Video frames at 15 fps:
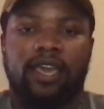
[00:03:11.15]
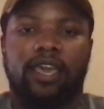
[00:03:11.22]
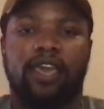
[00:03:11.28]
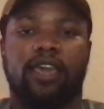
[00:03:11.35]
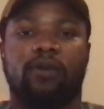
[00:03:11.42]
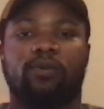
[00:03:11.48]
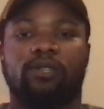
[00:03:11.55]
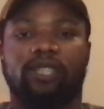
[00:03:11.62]

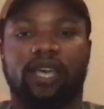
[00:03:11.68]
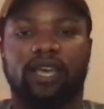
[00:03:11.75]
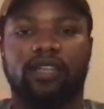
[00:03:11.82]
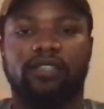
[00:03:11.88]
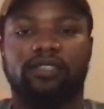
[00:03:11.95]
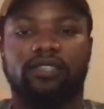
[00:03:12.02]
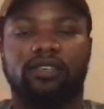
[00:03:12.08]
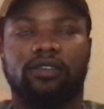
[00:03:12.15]
And what that
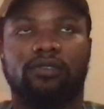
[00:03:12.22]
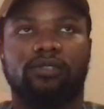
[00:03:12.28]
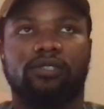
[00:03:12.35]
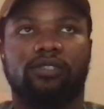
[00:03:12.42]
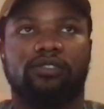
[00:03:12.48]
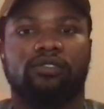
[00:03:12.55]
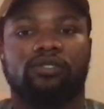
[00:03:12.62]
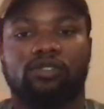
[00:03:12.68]
entails
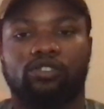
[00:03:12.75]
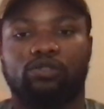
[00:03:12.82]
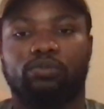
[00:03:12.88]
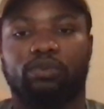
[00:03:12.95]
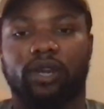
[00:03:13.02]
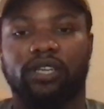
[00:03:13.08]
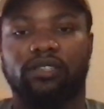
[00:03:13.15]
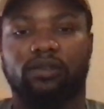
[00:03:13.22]
is you
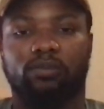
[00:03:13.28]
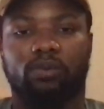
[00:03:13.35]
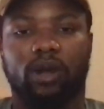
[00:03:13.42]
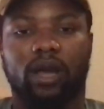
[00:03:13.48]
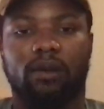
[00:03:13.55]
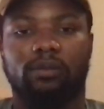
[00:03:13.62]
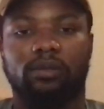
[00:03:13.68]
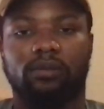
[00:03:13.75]
break the
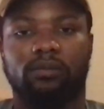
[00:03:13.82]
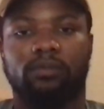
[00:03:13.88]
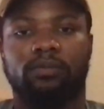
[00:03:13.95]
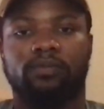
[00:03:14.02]
problem